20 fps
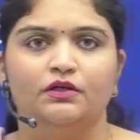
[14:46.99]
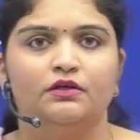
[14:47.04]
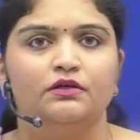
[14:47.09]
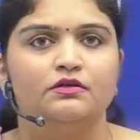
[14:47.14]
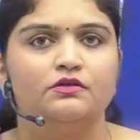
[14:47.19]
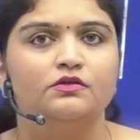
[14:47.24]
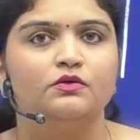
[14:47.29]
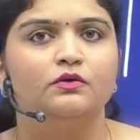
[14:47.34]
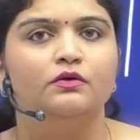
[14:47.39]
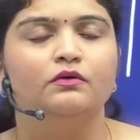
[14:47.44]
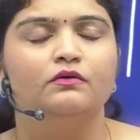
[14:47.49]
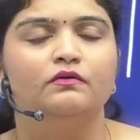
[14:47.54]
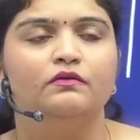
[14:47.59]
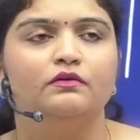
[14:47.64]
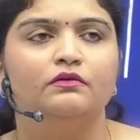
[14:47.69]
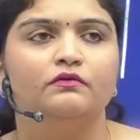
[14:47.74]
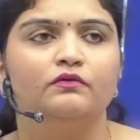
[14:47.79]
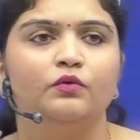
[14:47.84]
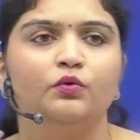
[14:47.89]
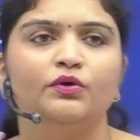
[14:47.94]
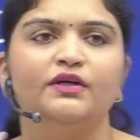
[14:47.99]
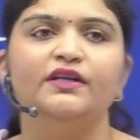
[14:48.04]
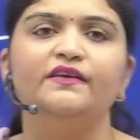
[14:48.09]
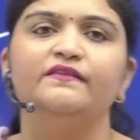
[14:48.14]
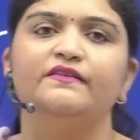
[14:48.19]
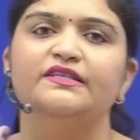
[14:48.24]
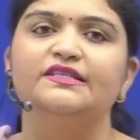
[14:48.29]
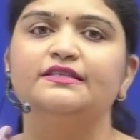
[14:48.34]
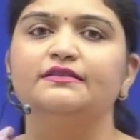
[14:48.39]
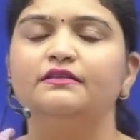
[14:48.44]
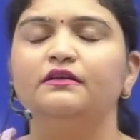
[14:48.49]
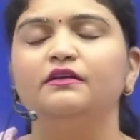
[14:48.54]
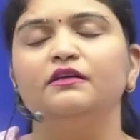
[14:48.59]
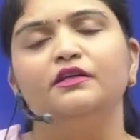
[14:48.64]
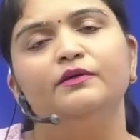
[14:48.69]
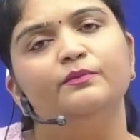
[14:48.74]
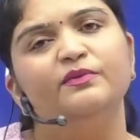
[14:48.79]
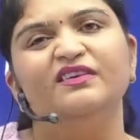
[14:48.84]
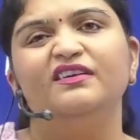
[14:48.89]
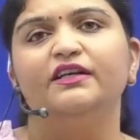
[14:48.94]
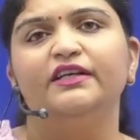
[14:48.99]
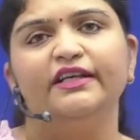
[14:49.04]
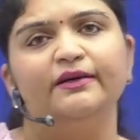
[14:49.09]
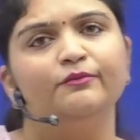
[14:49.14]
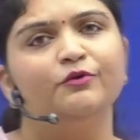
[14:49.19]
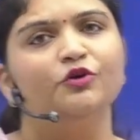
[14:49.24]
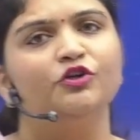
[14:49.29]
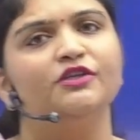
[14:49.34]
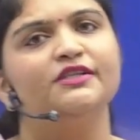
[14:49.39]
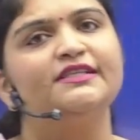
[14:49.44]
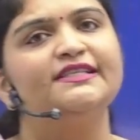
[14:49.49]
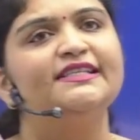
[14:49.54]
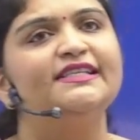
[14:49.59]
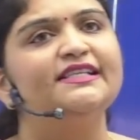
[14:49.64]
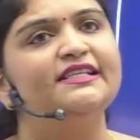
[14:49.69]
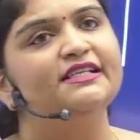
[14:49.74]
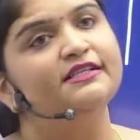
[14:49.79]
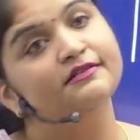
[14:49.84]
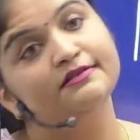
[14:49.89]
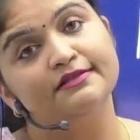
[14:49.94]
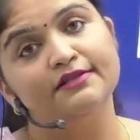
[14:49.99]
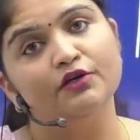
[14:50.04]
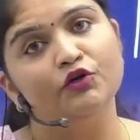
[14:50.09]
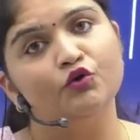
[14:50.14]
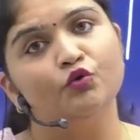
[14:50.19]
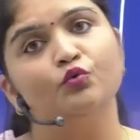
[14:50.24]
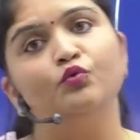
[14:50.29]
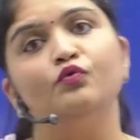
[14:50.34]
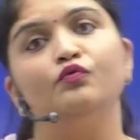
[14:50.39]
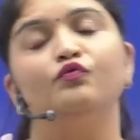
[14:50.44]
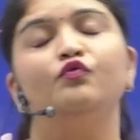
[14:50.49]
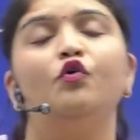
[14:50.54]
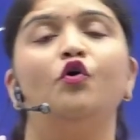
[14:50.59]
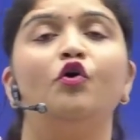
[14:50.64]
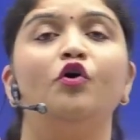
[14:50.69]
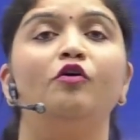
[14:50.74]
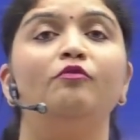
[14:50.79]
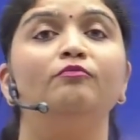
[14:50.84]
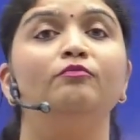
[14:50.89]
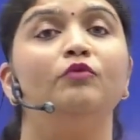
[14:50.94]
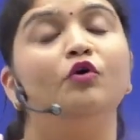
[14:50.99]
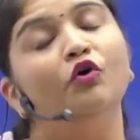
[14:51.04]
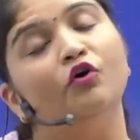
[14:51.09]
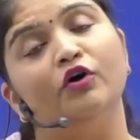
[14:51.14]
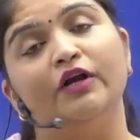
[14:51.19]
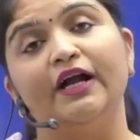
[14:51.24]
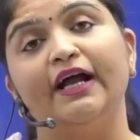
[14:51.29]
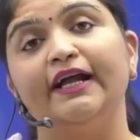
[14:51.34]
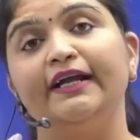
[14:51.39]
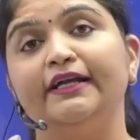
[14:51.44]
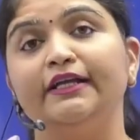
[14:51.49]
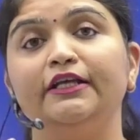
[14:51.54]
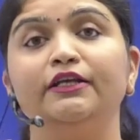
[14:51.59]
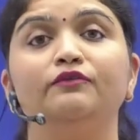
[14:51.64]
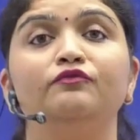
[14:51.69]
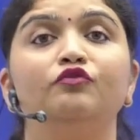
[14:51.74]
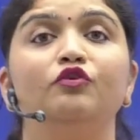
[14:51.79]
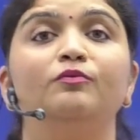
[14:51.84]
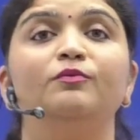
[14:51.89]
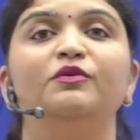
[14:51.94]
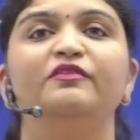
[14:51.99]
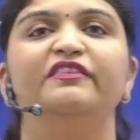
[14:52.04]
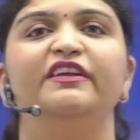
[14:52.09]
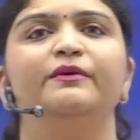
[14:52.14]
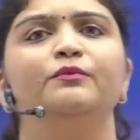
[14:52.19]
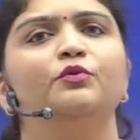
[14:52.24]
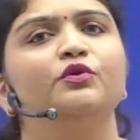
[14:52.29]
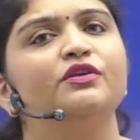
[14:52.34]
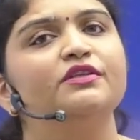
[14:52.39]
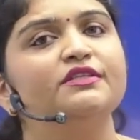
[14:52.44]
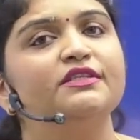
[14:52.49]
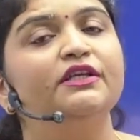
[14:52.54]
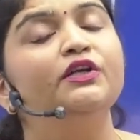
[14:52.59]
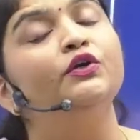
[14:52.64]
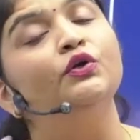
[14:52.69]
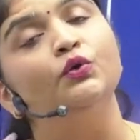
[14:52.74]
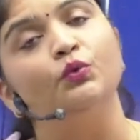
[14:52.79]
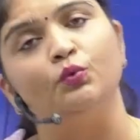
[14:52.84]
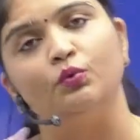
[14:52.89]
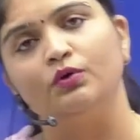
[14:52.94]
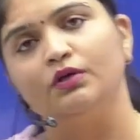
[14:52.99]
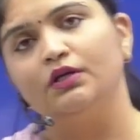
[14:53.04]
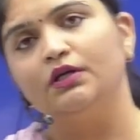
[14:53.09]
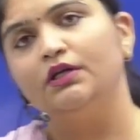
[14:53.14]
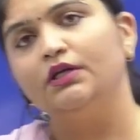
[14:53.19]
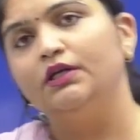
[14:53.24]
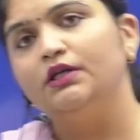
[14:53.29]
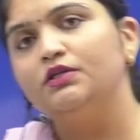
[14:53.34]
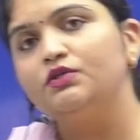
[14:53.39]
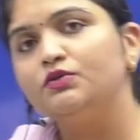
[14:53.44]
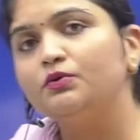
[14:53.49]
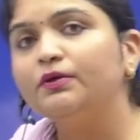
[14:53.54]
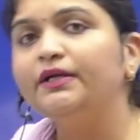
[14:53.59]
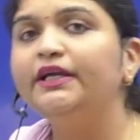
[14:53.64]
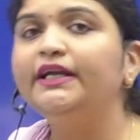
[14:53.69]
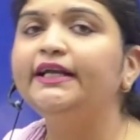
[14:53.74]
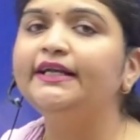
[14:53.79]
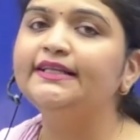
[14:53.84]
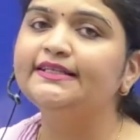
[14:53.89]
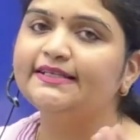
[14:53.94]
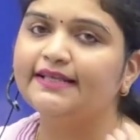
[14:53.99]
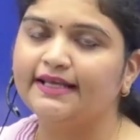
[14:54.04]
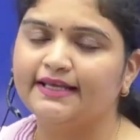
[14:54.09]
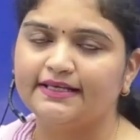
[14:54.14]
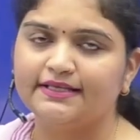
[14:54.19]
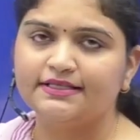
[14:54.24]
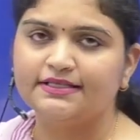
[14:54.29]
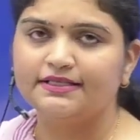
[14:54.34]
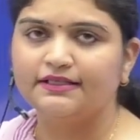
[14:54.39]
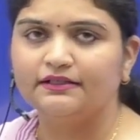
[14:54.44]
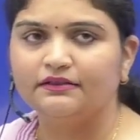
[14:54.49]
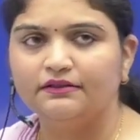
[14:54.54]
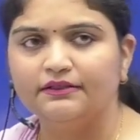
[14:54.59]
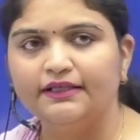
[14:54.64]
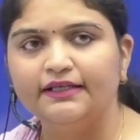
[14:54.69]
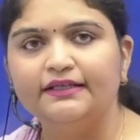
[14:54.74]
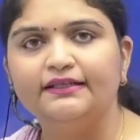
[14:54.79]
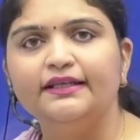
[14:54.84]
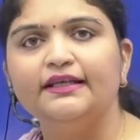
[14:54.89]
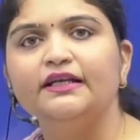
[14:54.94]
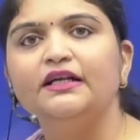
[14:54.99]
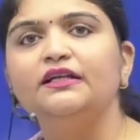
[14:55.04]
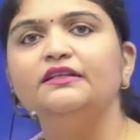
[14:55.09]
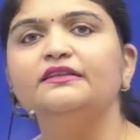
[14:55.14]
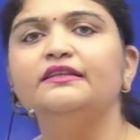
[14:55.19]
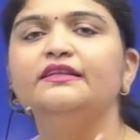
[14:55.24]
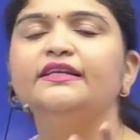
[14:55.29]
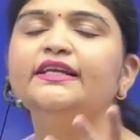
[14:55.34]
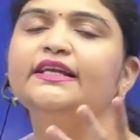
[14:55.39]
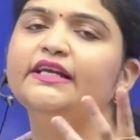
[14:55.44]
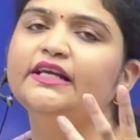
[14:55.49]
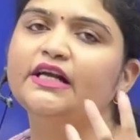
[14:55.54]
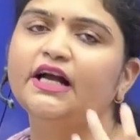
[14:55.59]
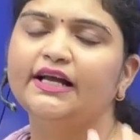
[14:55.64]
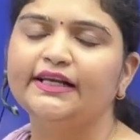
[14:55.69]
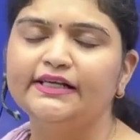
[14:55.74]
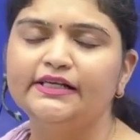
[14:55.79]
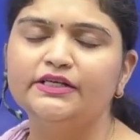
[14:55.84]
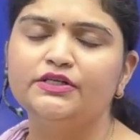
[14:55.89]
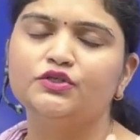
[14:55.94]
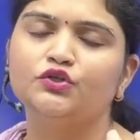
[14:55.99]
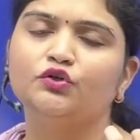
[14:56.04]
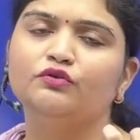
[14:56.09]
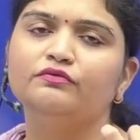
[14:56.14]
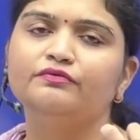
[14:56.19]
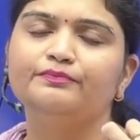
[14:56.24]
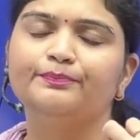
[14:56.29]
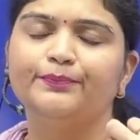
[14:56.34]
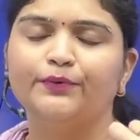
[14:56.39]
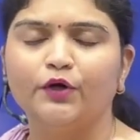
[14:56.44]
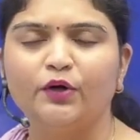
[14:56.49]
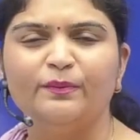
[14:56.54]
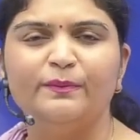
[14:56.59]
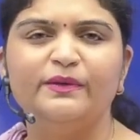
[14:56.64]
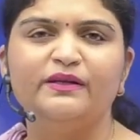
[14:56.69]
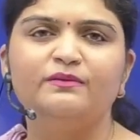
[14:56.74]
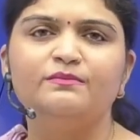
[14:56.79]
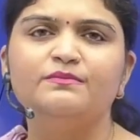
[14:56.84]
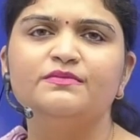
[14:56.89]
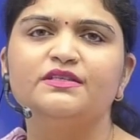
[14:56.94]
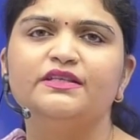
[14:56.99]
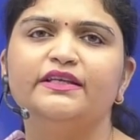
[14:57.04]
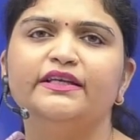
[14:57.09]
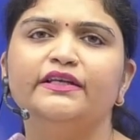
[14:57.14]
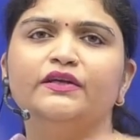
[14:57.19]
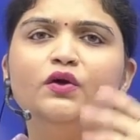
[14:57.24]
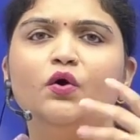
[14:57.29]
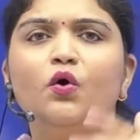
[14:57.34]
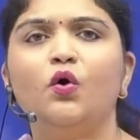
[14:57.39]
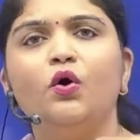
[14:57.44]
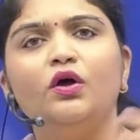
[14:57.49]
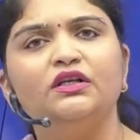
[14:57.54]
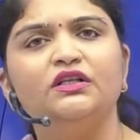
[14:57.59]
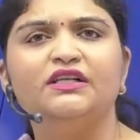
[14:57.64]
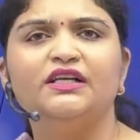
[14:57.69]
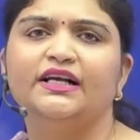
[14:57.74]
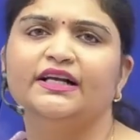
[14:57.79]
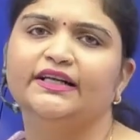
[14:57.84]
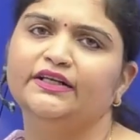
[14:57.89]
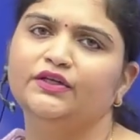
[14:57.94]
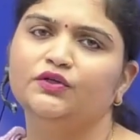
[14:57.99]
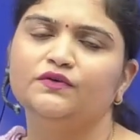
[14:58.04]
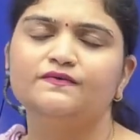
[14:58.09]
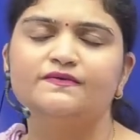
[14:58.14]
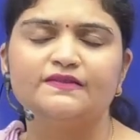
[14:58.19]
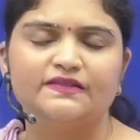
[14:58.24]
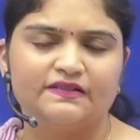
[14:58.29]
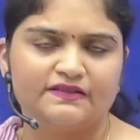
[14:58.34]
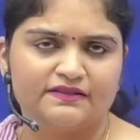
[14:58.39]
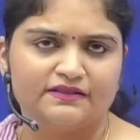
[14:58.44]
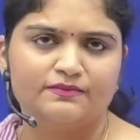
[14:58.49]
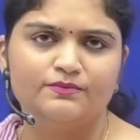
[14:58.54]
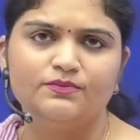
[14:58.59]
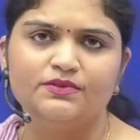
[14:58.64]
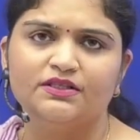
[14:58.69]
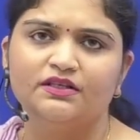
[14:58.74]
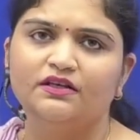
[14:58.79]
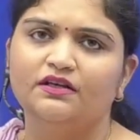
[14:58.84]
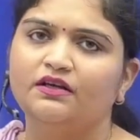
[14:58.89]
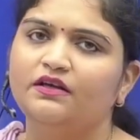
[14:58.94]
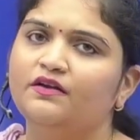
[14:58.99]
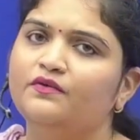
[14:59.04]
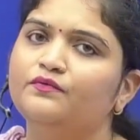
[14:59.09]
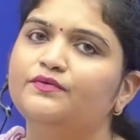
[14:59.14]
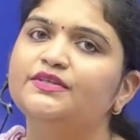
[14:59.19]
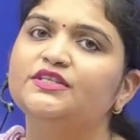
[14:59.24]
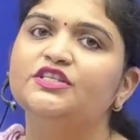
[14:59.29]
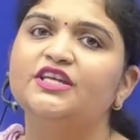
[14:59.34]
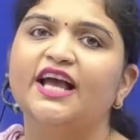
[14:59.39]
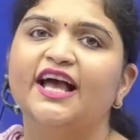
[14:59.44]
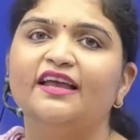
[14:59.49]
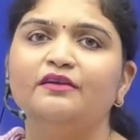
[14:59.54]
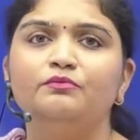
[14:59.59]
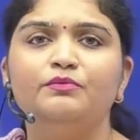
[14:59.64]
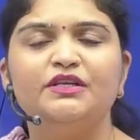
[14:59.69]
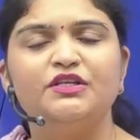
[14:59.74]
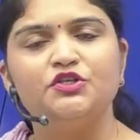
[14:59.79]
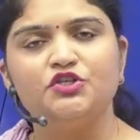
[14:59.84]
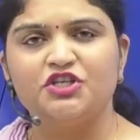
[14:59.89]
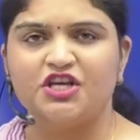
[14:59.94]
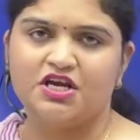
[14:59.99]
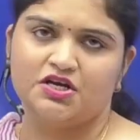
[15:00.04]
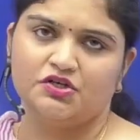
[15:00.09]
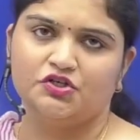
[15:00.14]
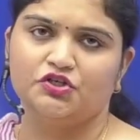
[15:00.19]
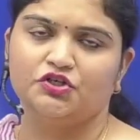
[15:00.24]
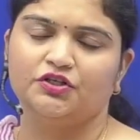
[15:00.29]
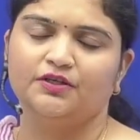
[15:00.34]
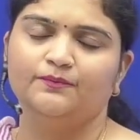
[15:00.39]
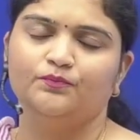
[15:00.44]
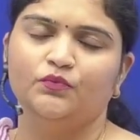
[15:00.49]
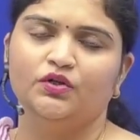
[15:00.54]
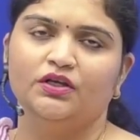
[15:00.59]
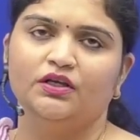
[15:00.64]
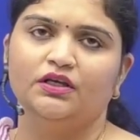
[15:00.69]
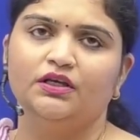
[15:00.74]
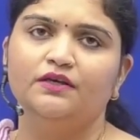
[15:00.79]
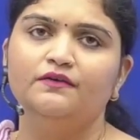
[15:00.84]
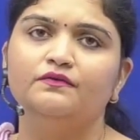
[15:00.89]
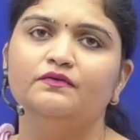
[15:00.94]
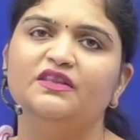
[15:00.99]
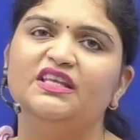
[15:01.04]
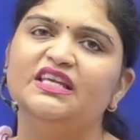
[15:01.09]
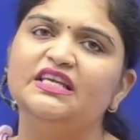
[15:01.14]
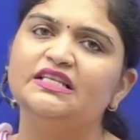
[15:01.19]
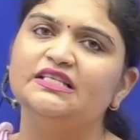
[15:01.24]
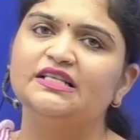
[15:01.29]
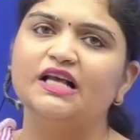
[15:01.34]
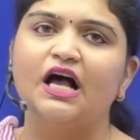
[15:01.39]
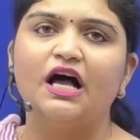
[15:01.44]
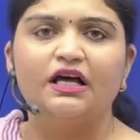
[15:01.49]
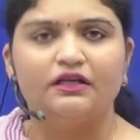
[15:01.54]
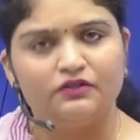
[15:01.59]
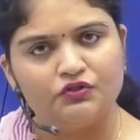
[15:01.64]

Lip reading: So only Western liberal democracy is the true form or ideal form of democracy? No. So he says that there are three kinds of problems in all kind of systems which can be changed. If these are